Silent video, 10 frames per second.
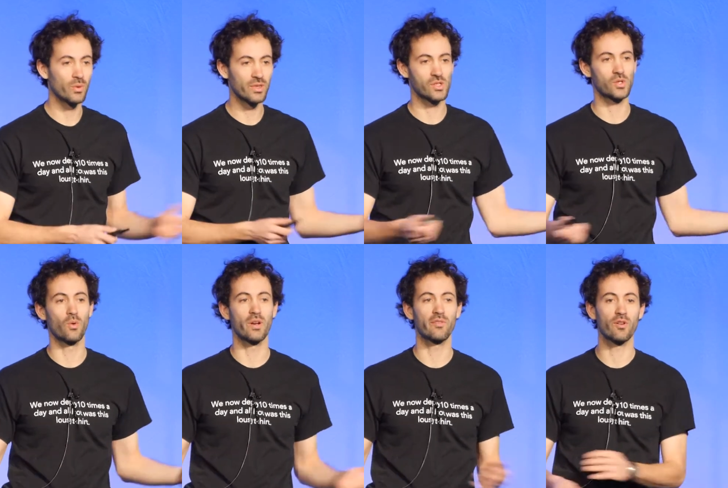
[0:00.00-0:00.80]
with the
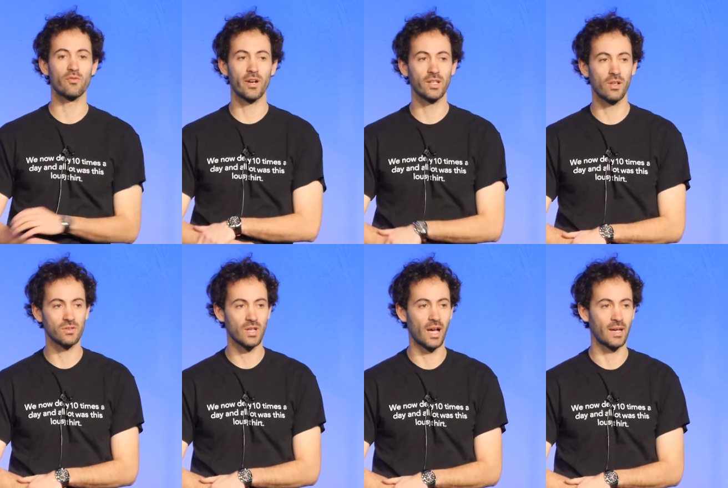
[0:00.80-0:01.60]
story for a very long
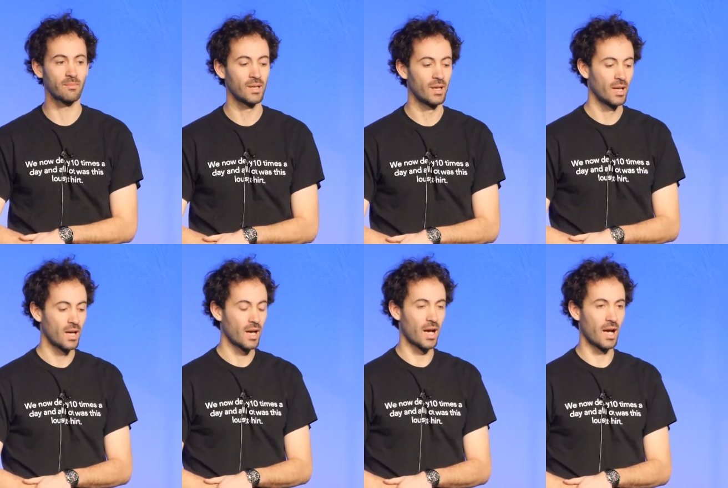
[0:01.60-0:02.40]
time,
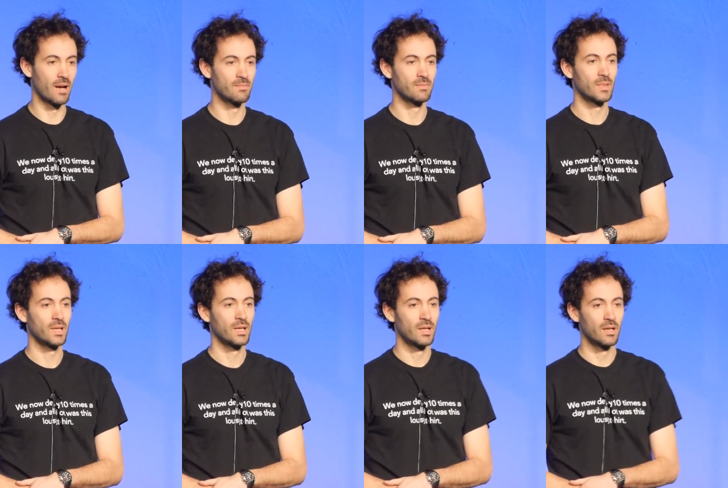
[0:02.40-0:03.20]
um,
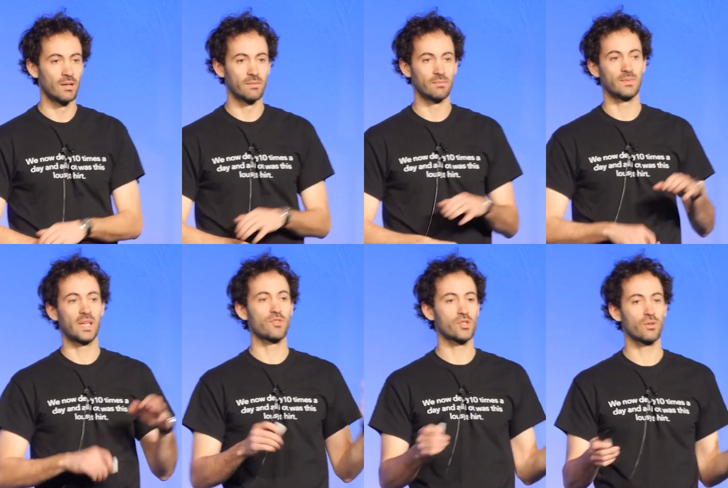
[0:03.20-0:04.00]

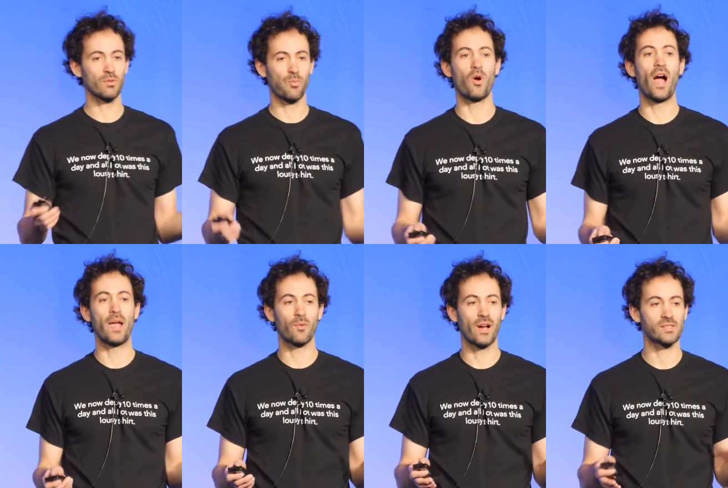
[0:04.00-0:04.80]
give a short
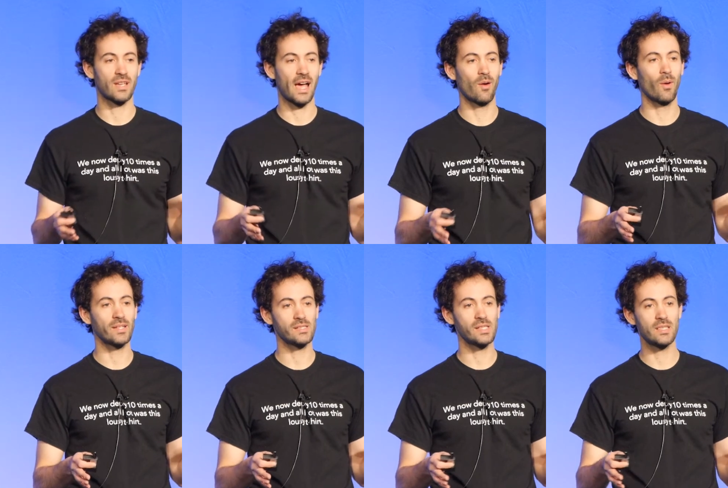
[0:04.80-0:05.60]
primer as to how
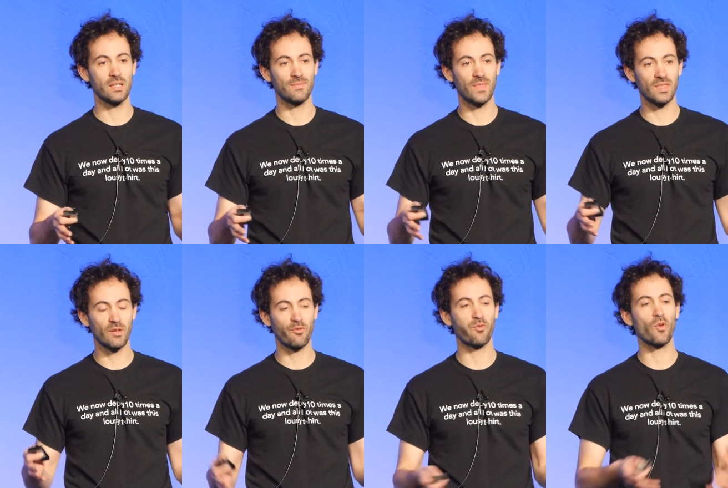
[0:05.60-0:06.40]
I see the, the,
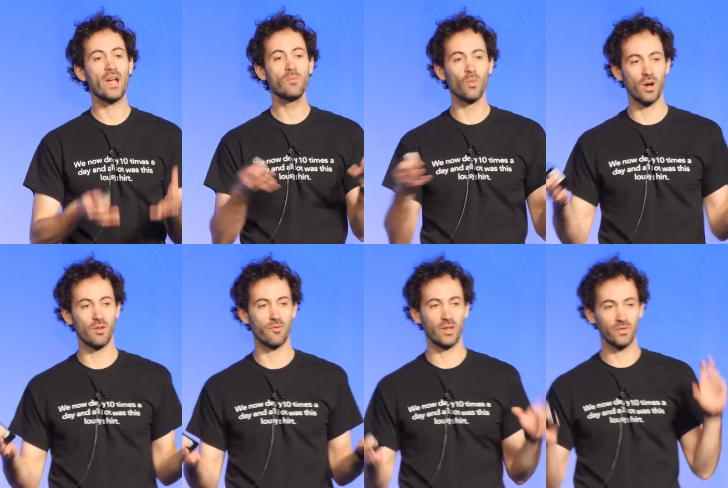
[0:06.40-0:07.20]
the,
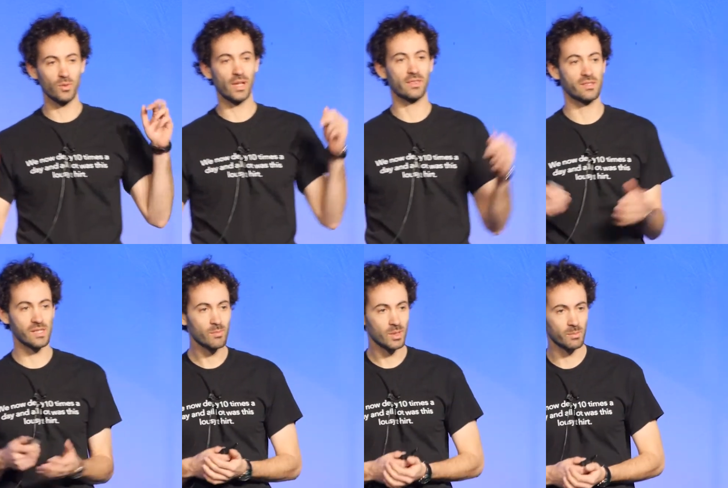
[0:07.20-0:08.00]
framework for, if you like, the
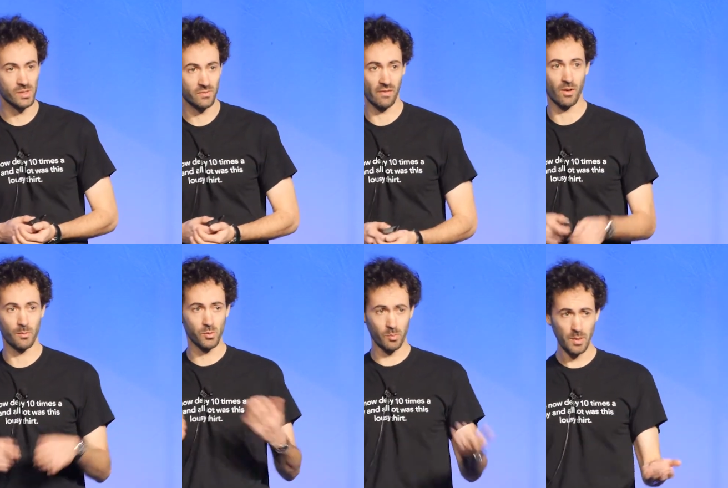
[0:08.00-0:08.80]
symptoms of
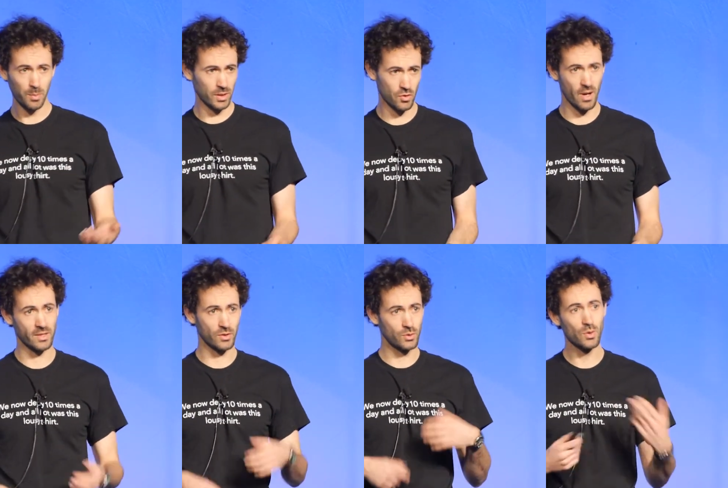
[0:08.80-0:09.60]
DevOps, what people are
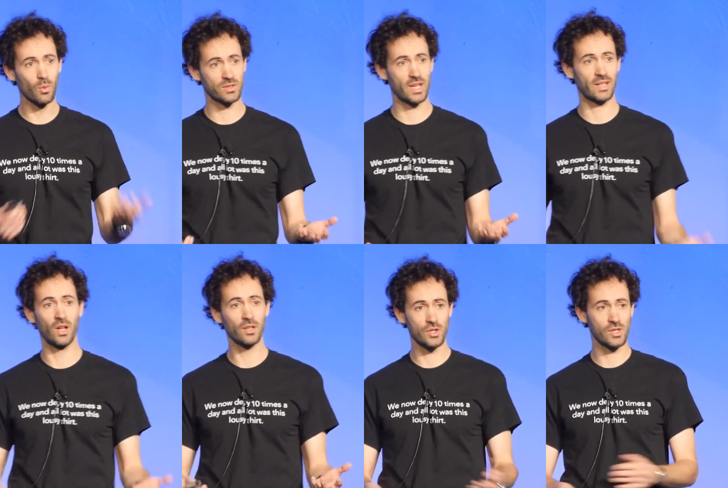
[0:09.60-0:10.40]
trying to do, what
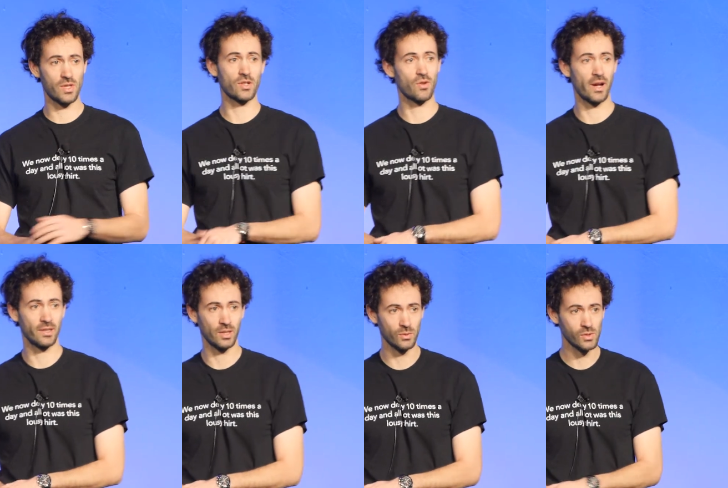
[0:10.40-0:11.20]
technologies they're trying
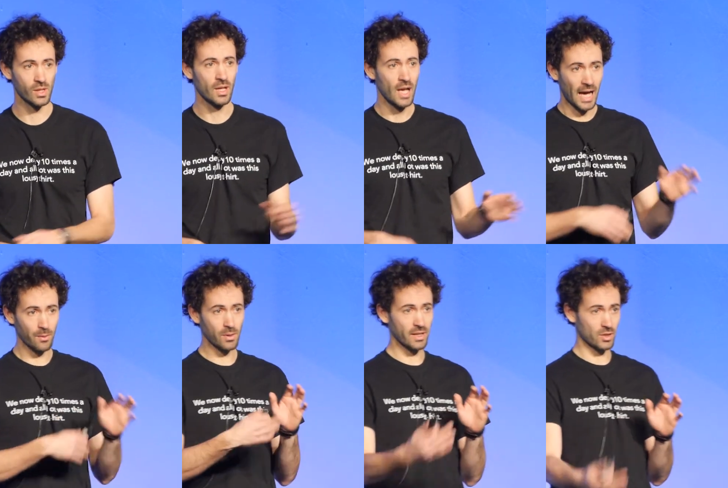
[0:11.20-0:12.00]
to use. I
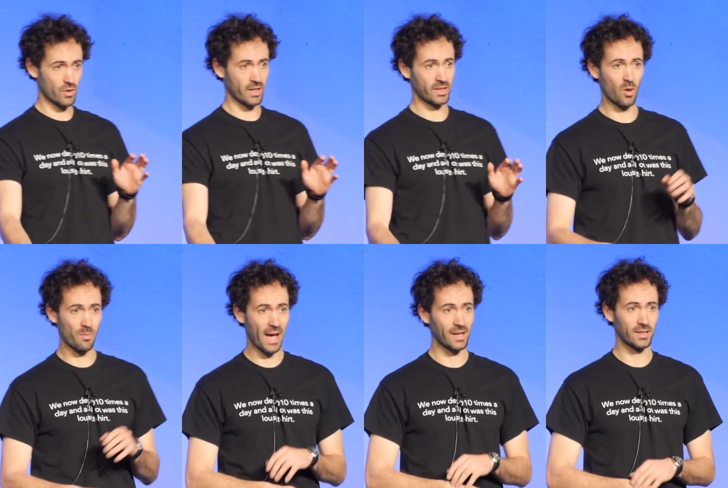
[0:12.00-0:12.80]
would like to try to go
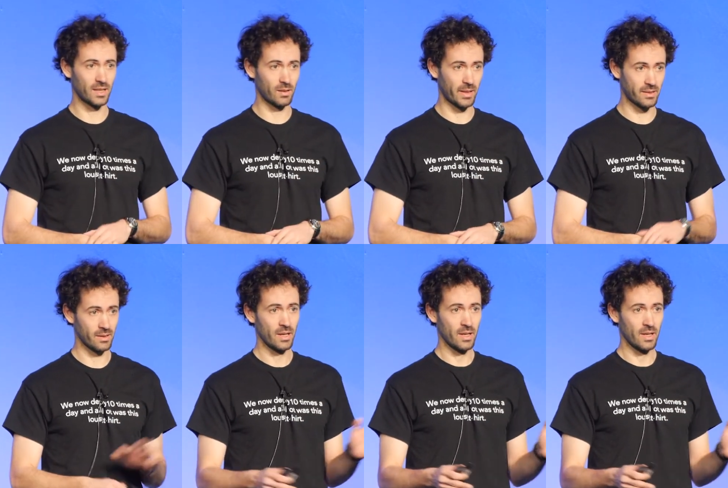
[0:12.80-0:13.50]
back a little bit